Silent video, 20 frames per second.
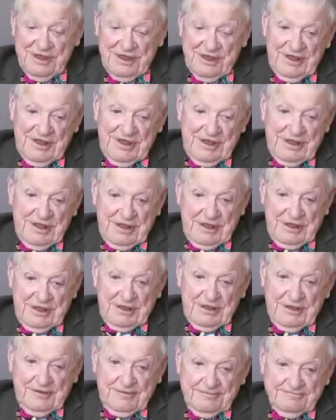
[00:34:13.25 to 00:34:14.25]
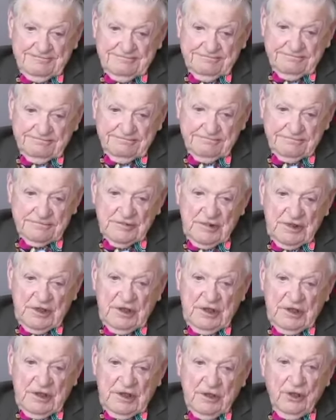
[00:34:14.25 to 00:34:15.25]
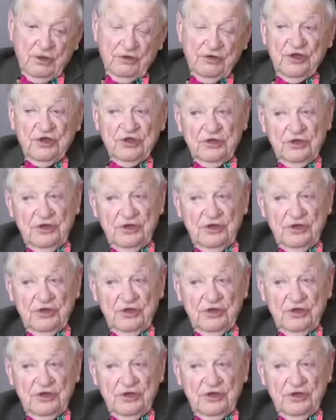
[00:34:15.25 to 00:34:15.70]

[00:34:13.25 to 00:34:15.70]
Right. Um, so no, the,